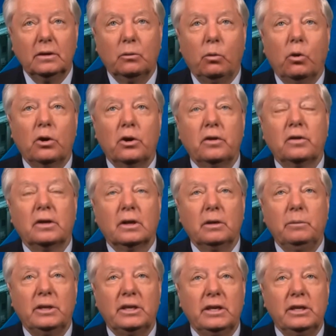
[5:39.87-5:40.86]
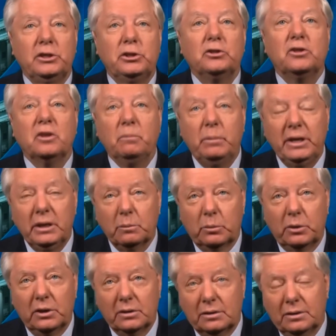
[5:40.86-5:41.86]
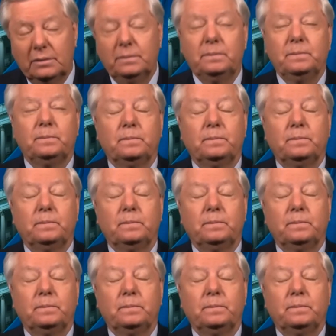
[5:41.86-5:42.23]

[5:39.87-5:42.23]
What are the limitations of being president?